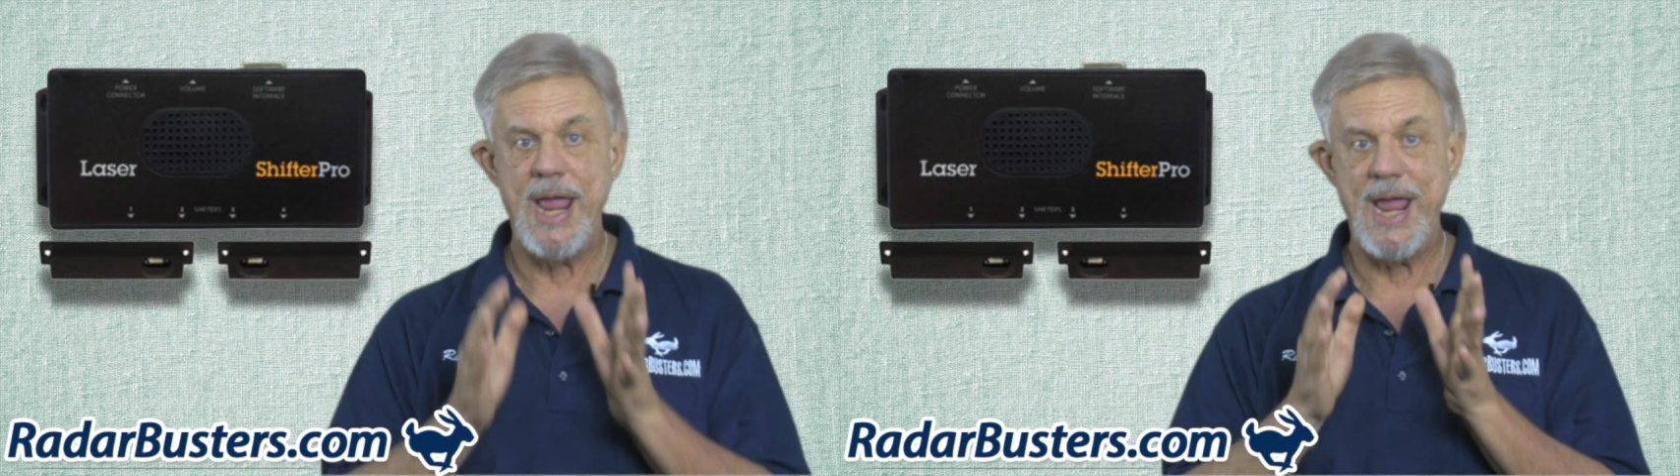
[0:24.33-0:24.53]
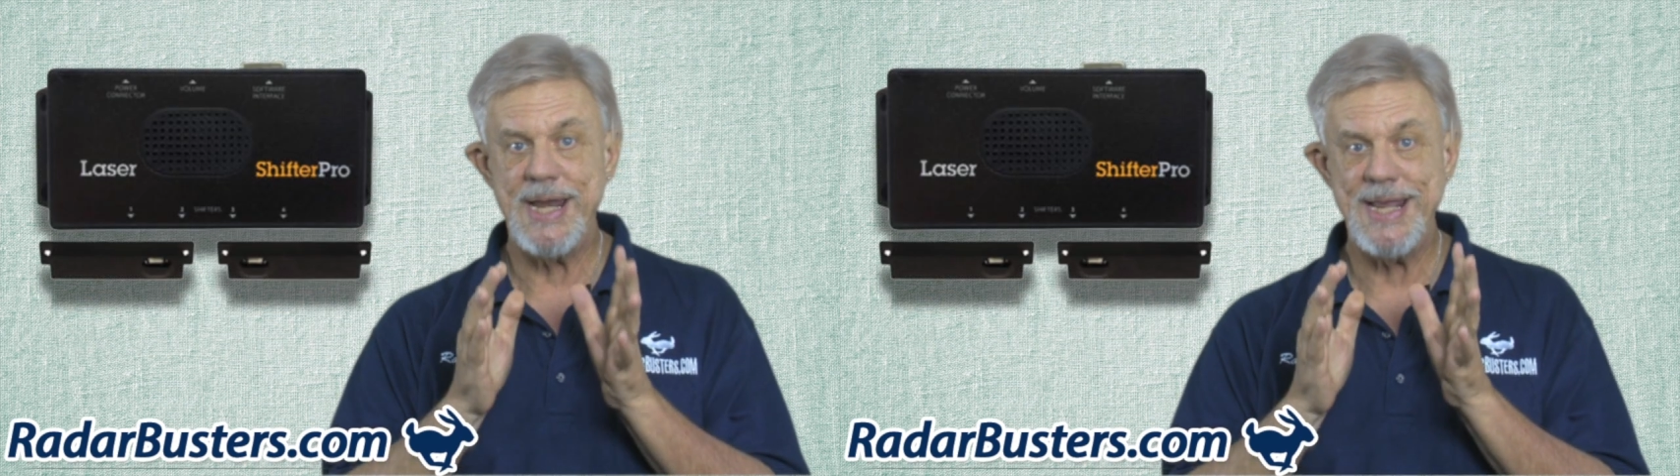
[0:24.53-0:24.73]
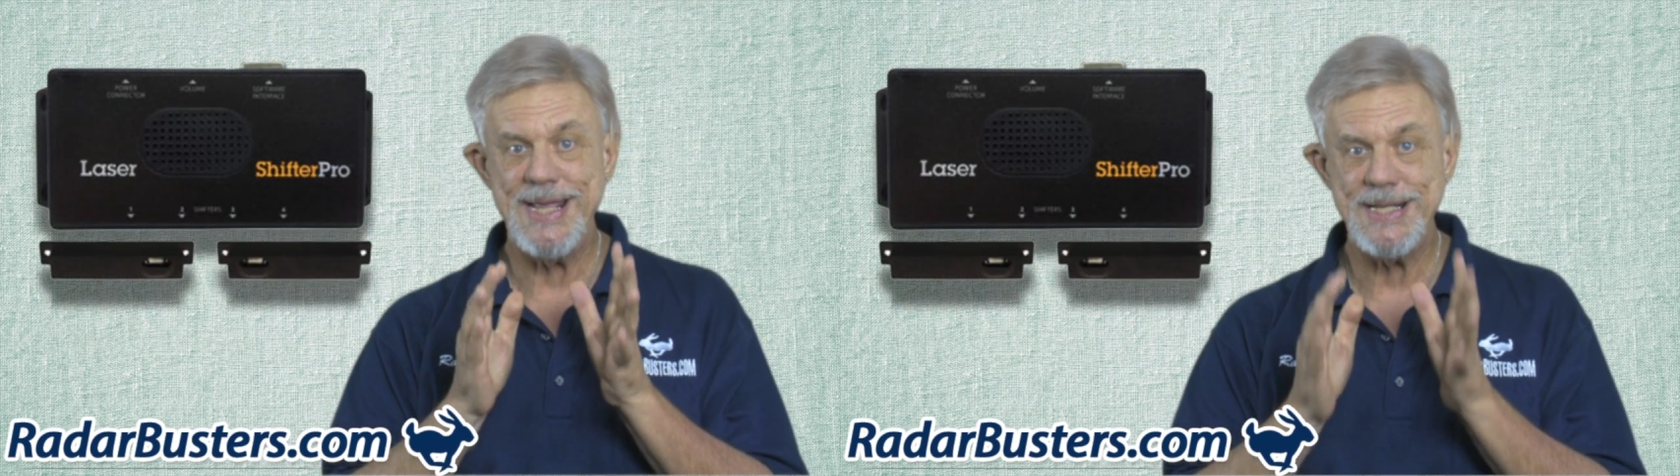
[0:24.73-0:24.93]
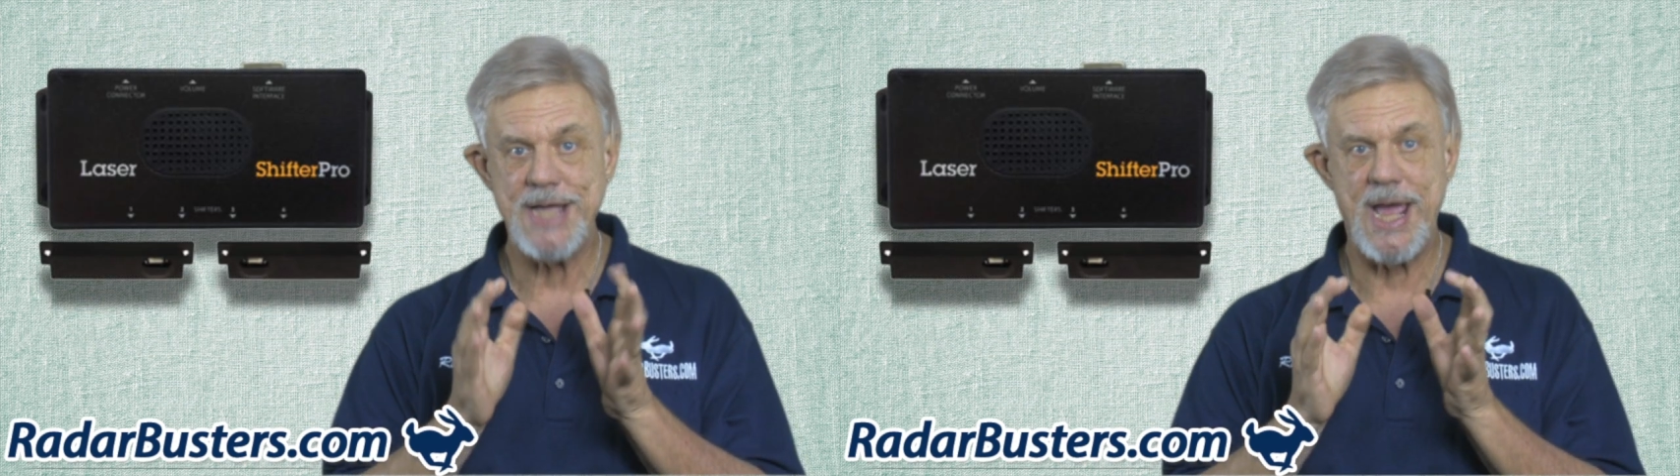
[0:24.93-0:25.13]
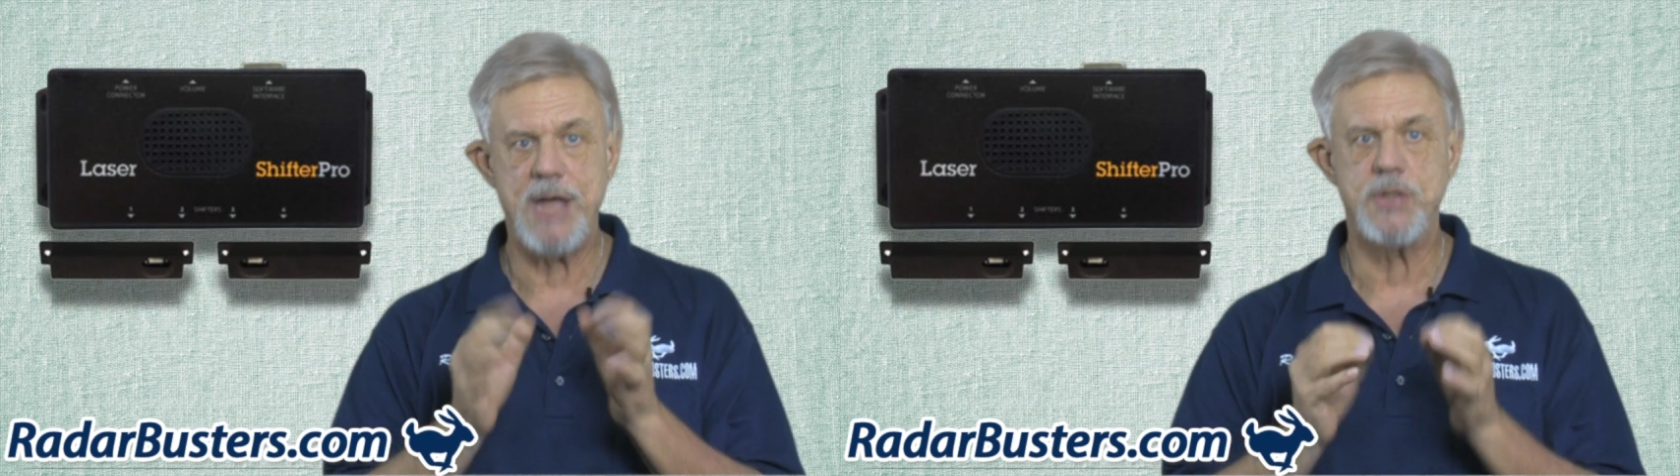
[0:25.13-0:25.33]
and it's
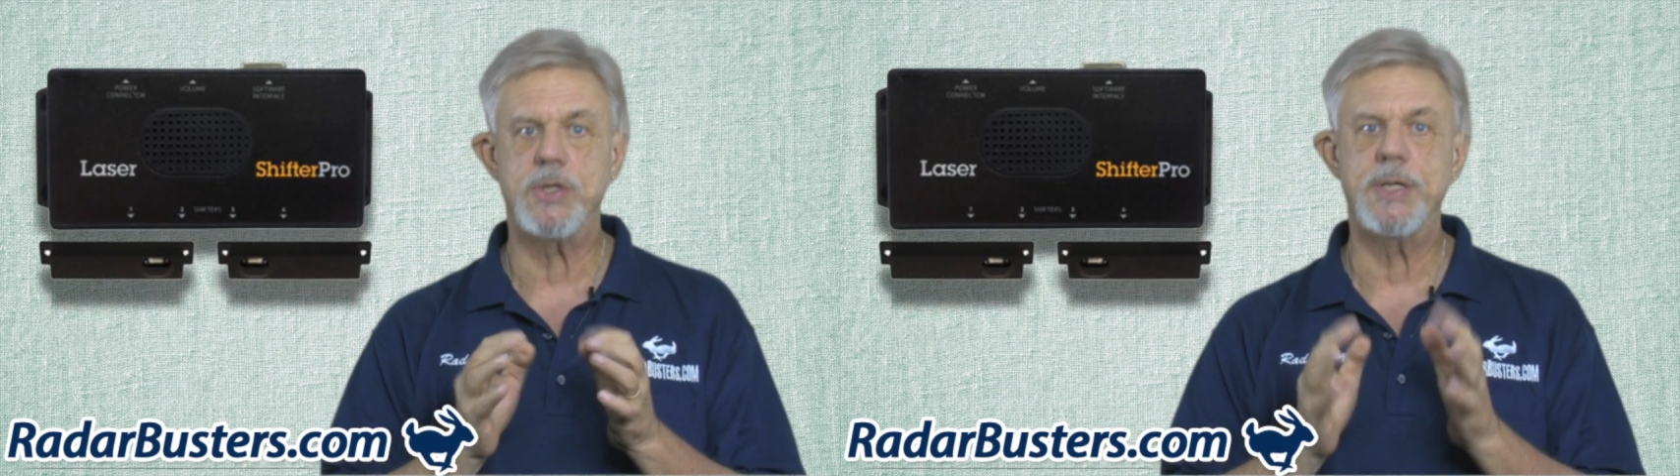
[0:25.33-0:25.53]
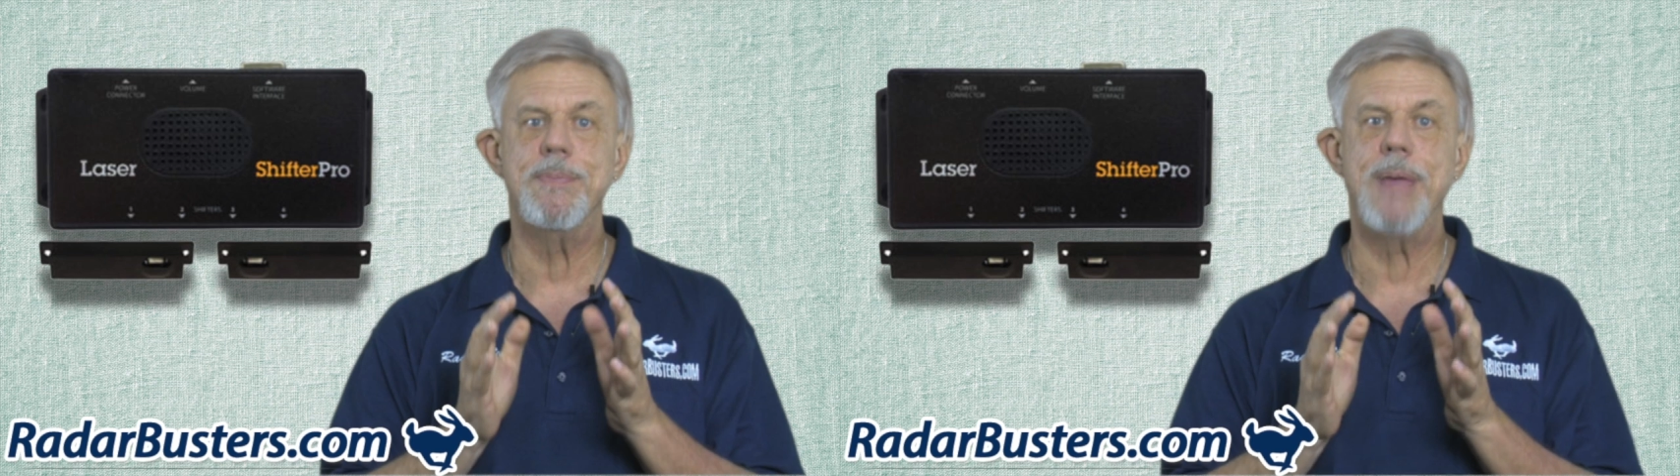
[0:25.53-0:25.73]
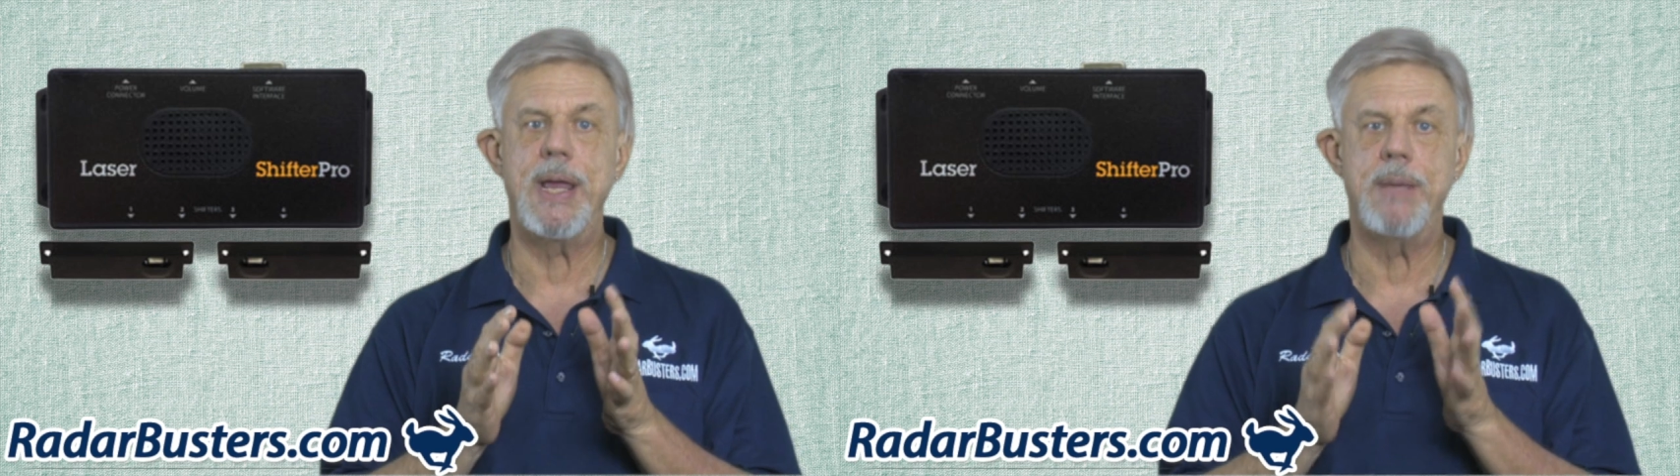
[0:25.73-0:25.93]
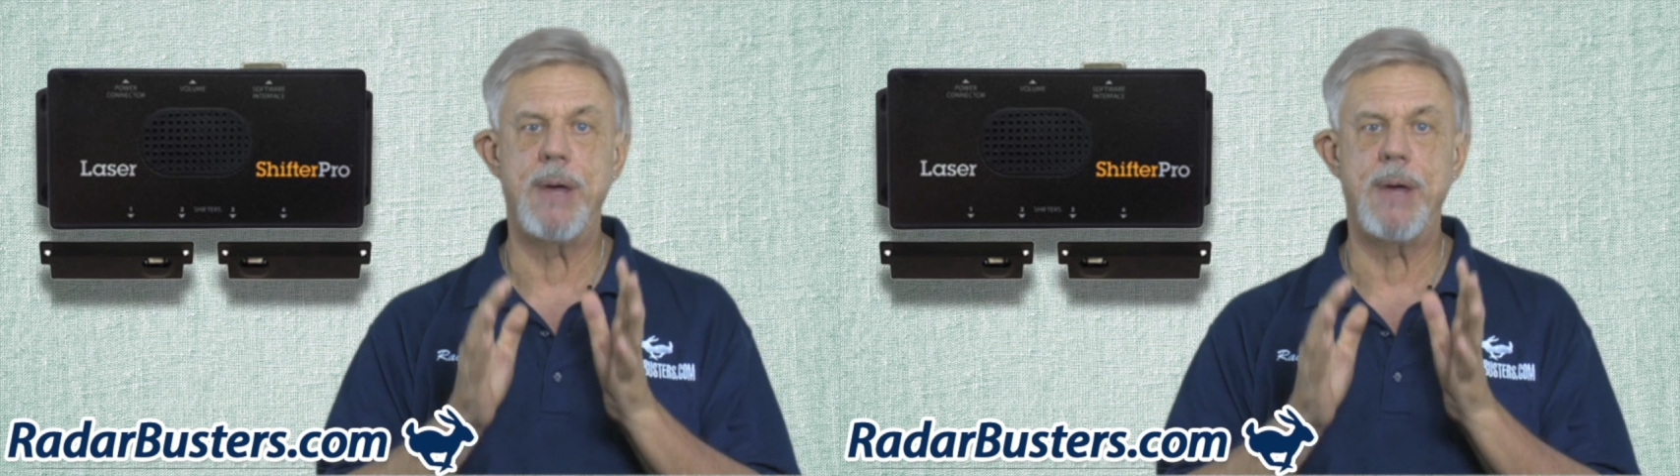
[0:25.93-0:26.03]
actually made